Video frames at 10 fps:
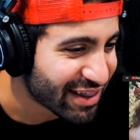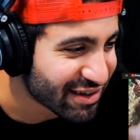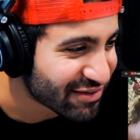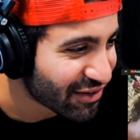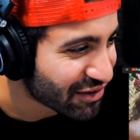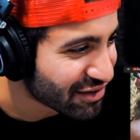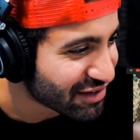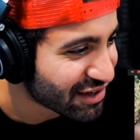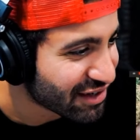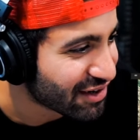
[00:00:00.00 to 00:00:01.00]
of these photos
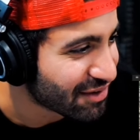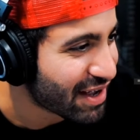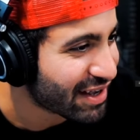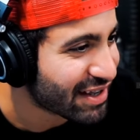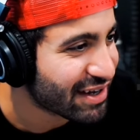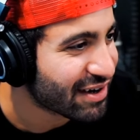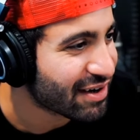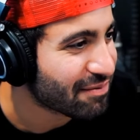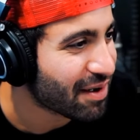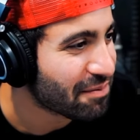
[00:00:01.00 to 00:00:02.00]
here, back
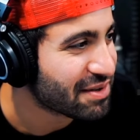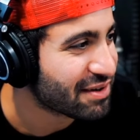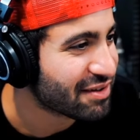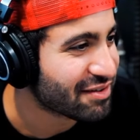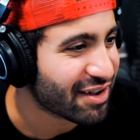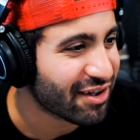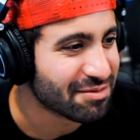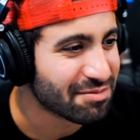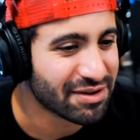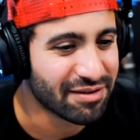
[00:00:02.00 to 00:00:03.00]
here, up here. There's like all
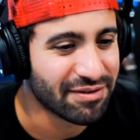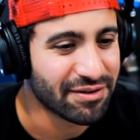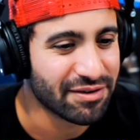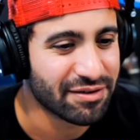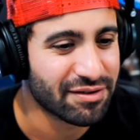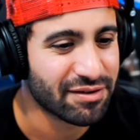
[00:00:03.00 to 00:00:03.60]
these blurred out photos.